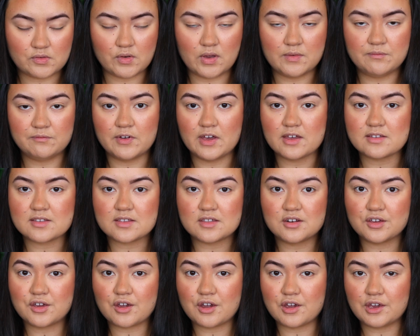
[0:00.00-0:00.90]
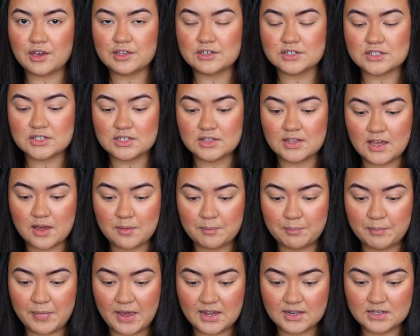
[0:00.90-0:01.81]
So I'm first gonna go into the
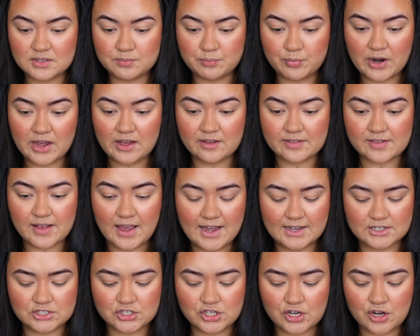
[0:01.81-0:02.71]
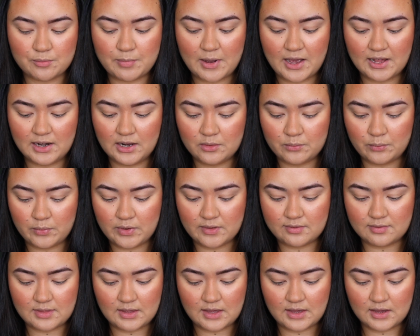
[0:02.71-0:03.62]
Baked Browns eyeshadow palette
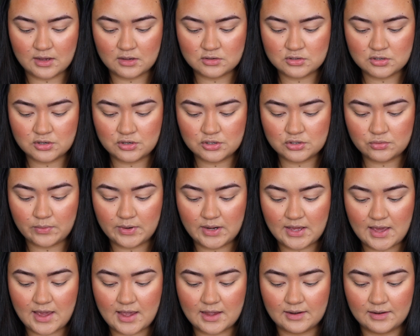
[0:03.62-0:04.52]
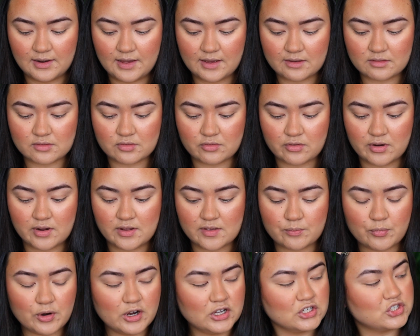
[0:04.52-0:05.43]
with the 228 Luxe
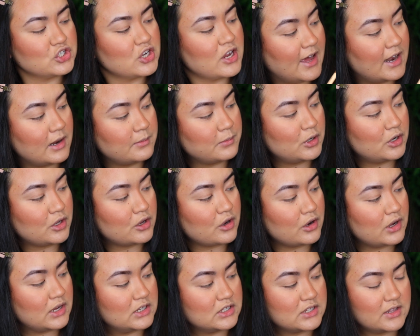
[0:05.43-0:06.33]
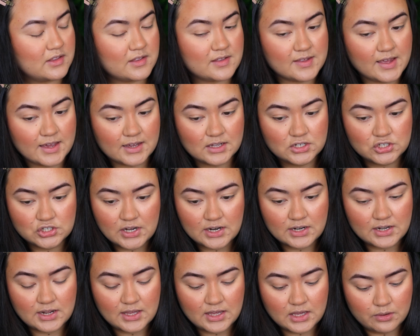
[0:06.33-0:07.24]
crease brush, and I'm gonna go into the second
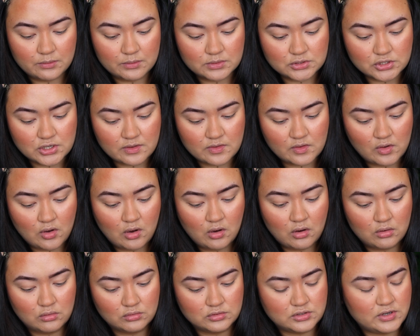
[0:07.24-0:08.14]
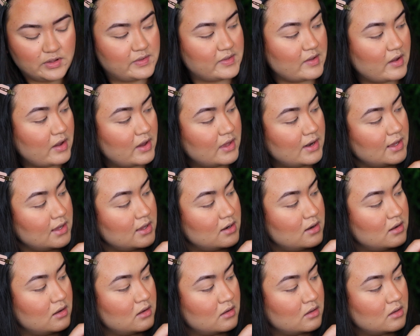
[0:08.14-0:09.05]
shade here, which is called
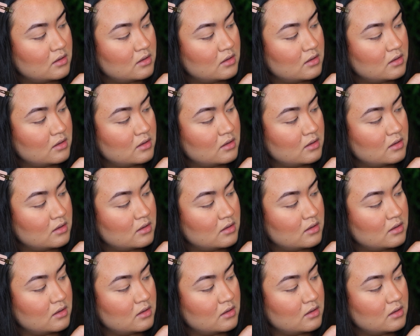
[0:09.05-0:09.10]
Deserted.